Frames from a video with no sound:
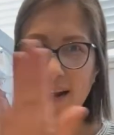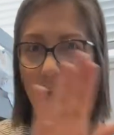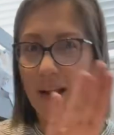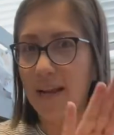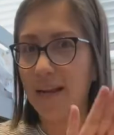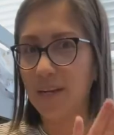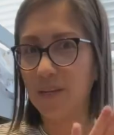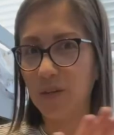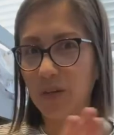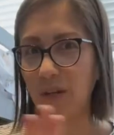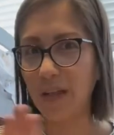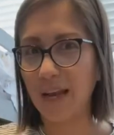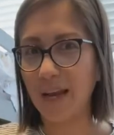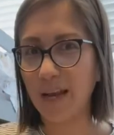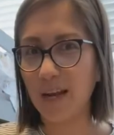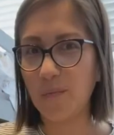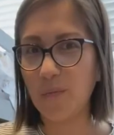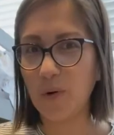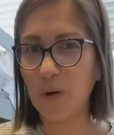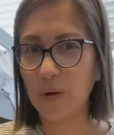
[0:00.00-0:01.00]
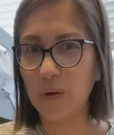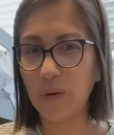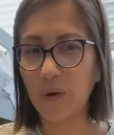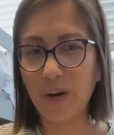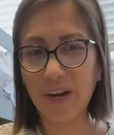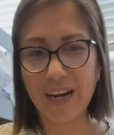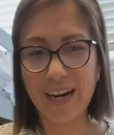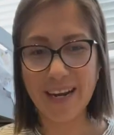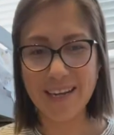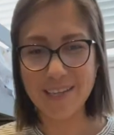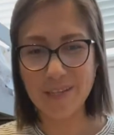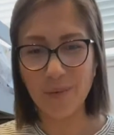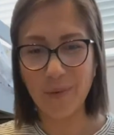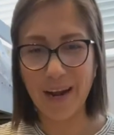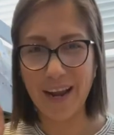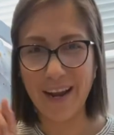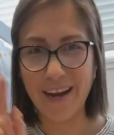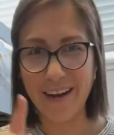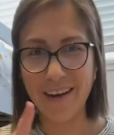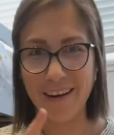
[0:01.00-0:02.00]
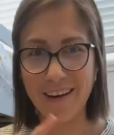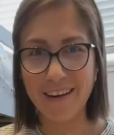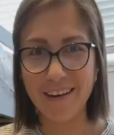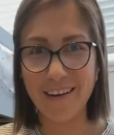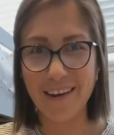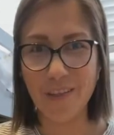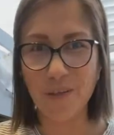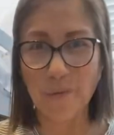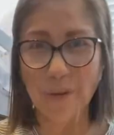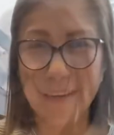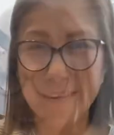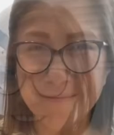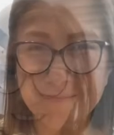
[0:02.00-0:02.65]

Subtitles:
into like a more organized way on another one.